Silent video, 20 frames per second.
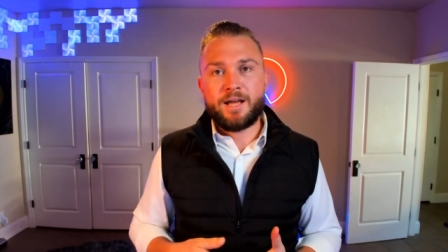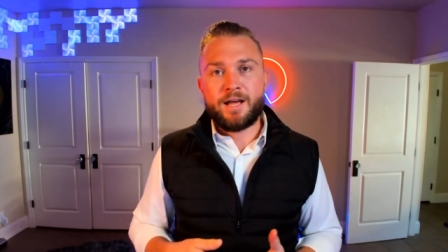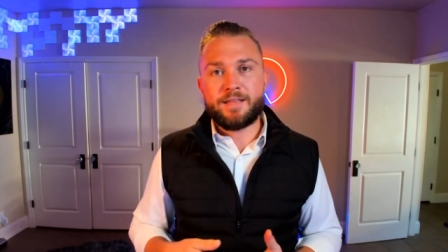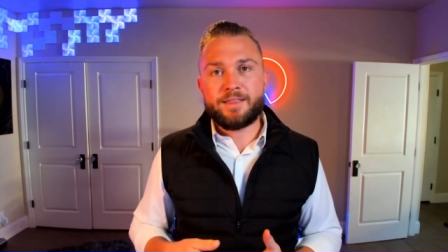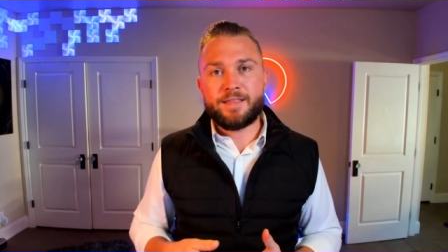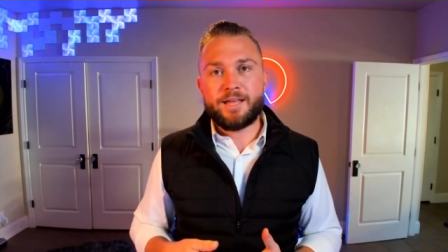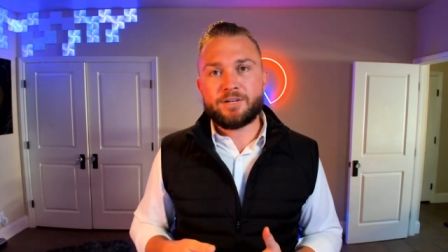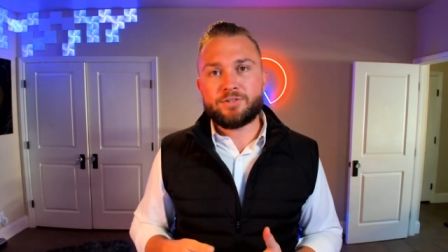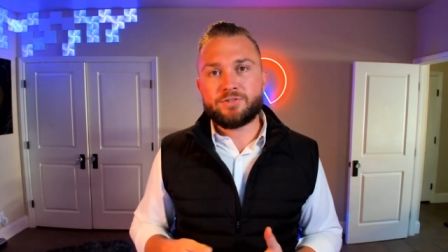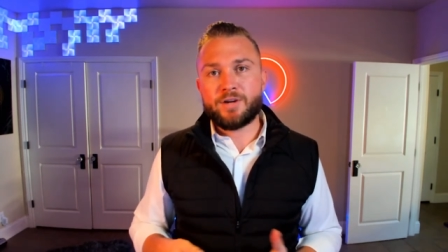
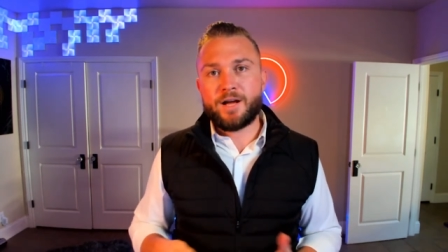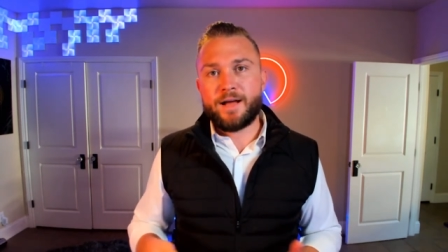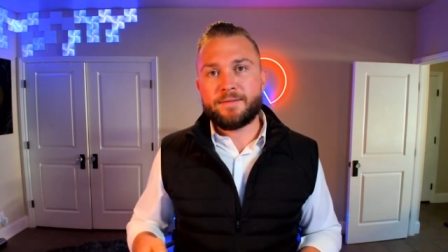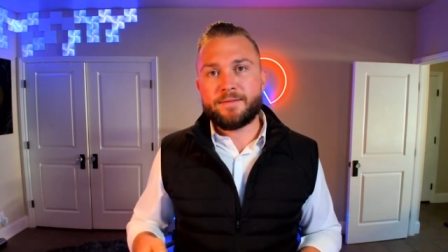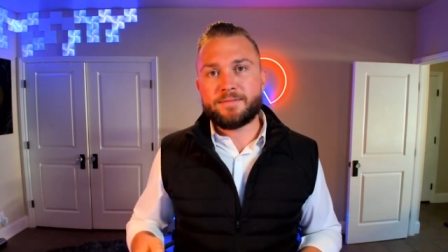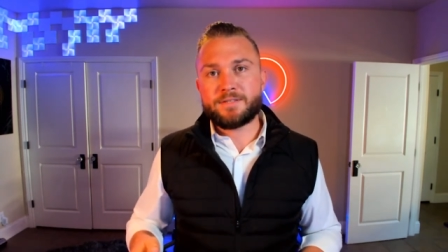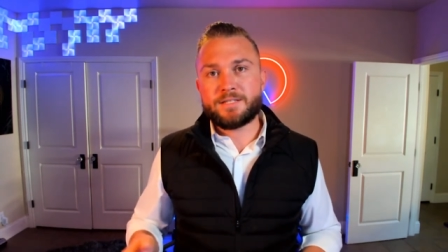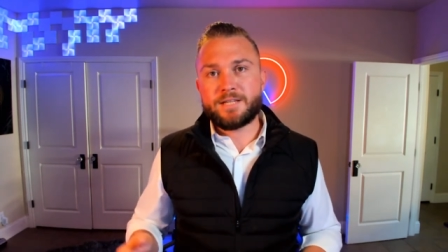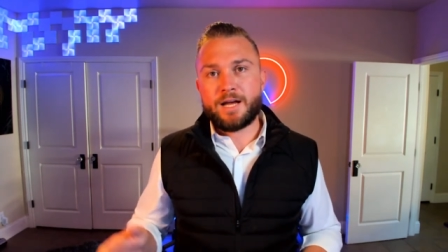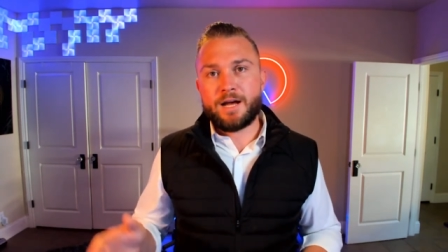and that
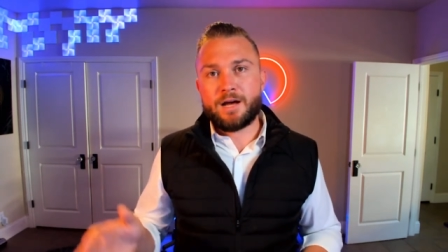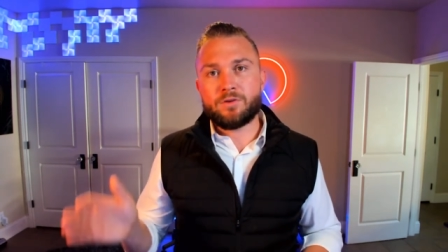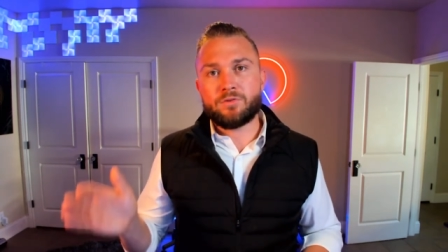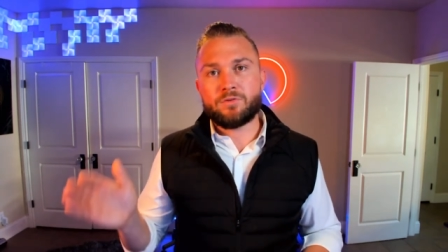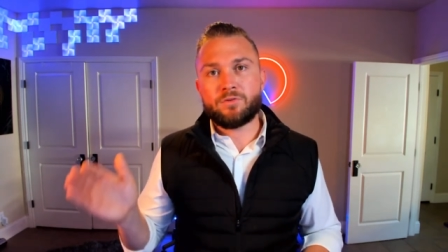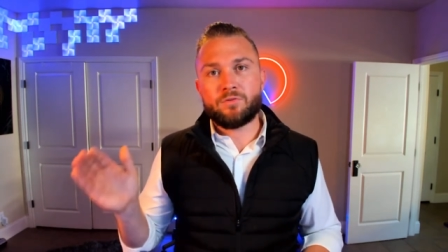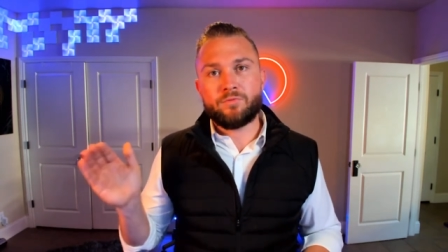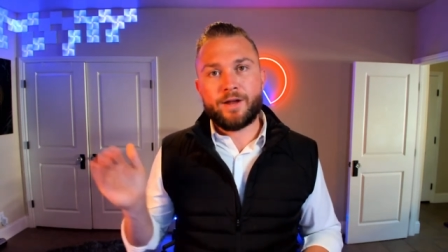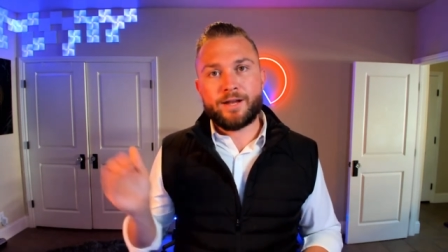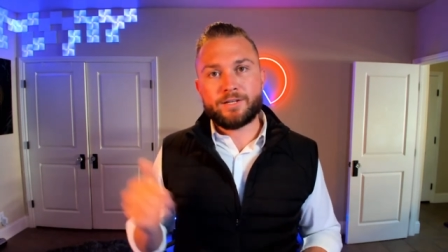drives
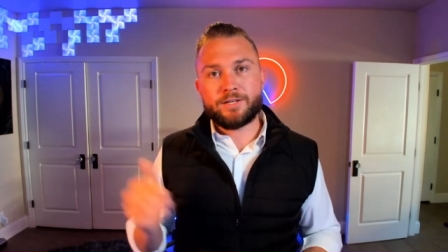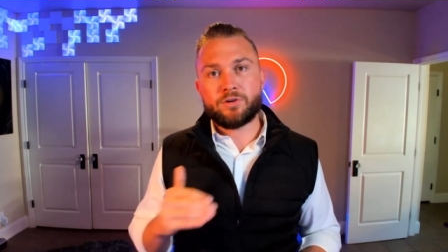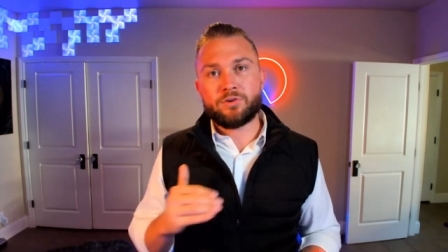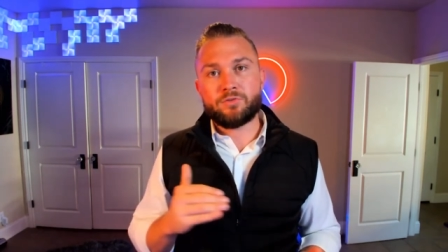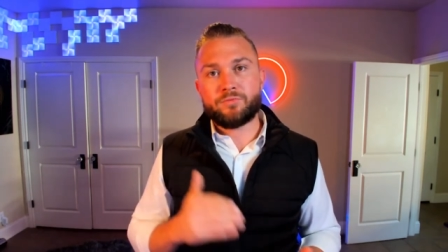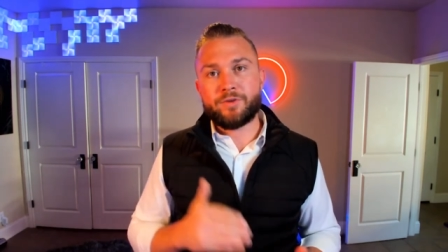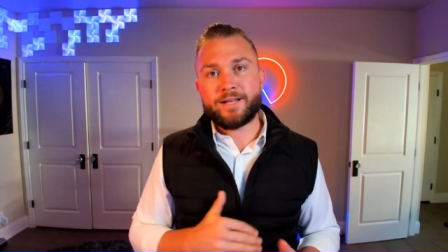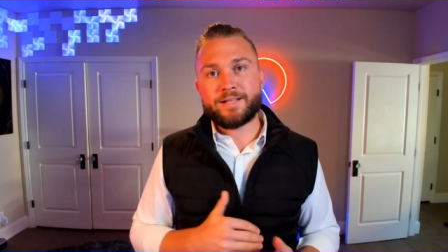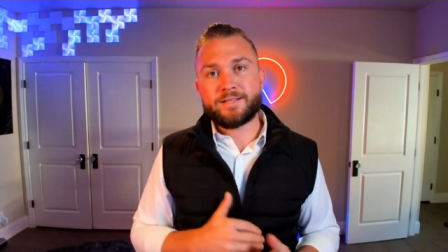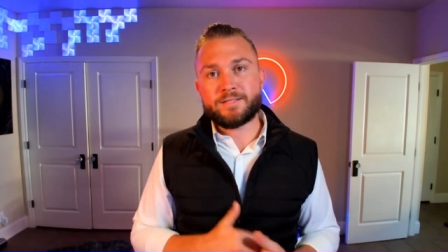down
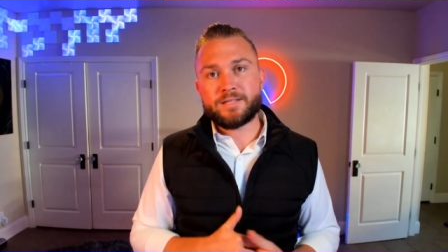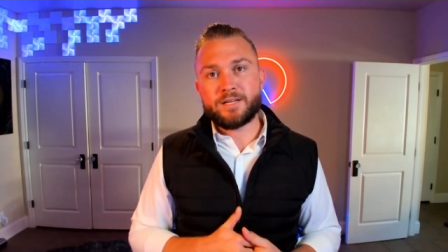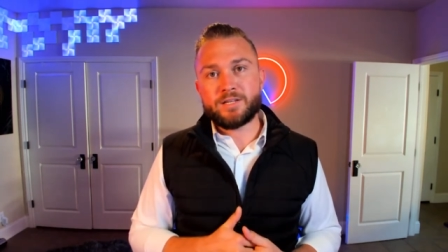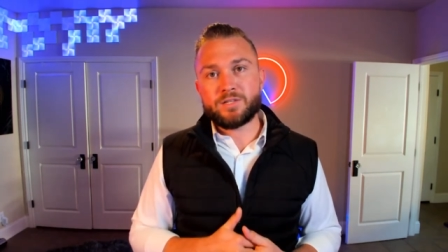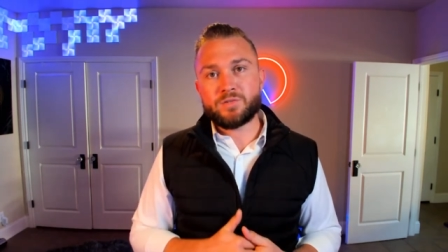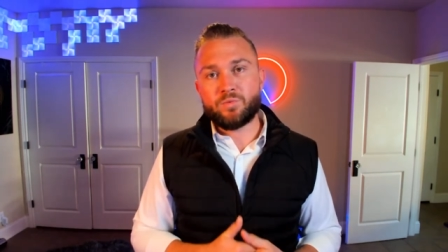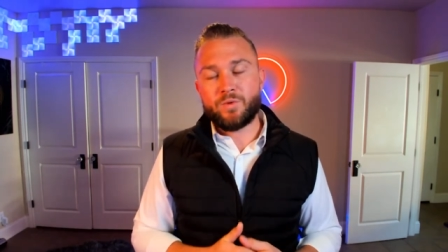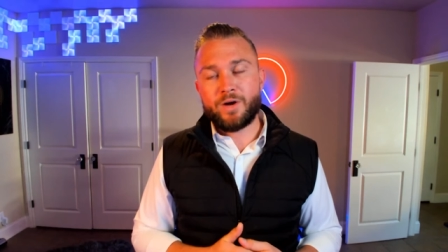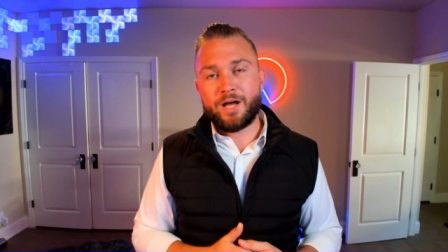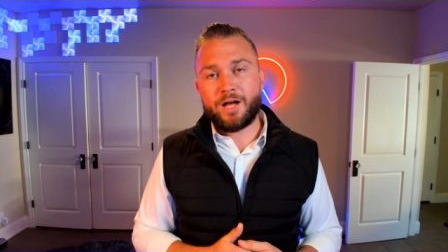rental rates
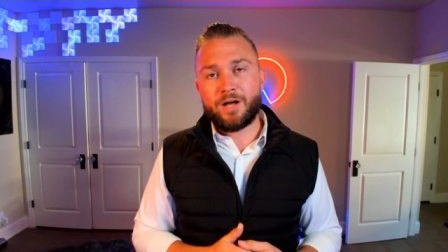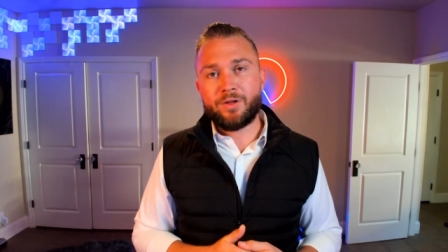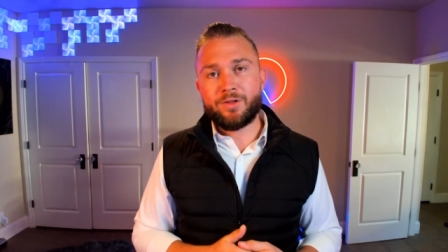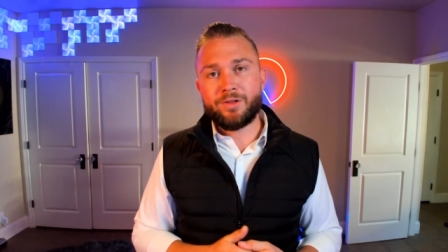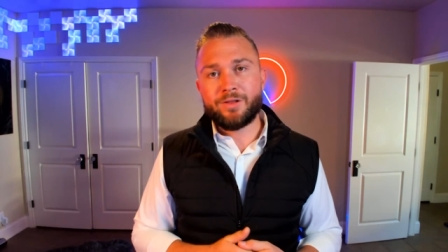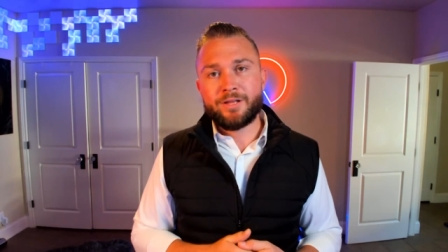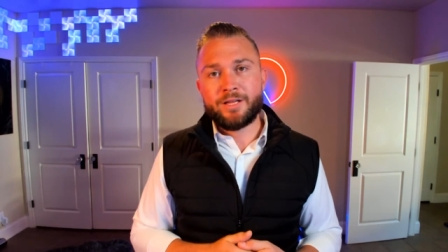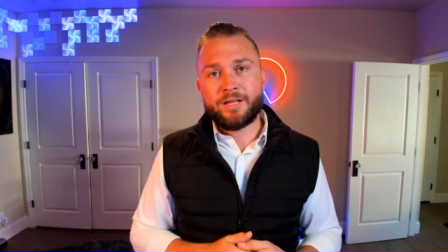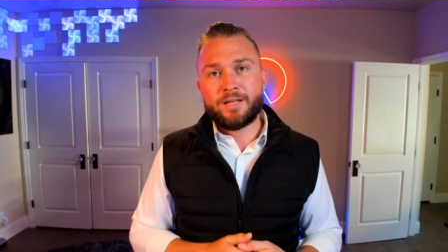as well.